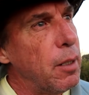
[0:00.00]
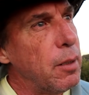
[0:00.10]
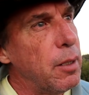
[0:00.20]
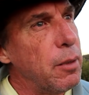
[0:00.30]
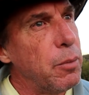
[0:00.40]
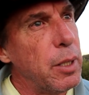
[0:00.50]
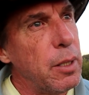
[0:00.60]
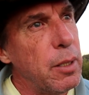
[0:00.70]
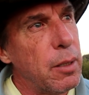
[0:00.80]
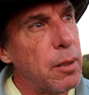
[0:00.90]
and then
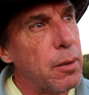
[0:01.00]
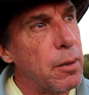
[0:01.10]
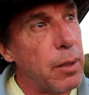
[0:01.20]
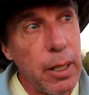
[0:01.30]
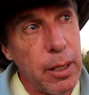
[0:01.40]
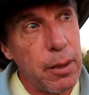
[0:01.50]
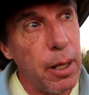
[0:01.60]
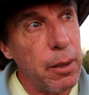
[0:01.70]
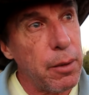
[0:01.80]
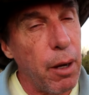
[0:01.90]
we uh, they get
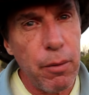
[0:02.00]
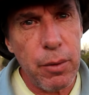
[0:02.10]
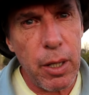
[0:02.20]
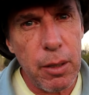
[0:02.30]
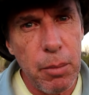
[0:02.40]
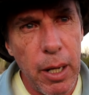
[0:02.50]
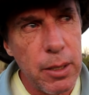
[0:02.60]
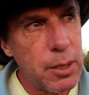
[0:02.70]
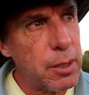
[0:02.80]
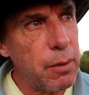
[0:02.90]
they arrive here at
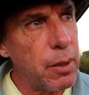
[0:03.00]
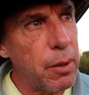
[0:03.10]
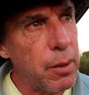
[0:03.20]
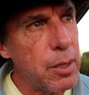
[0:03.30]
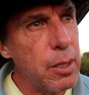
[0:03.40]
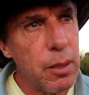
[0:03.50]
about seven thirty.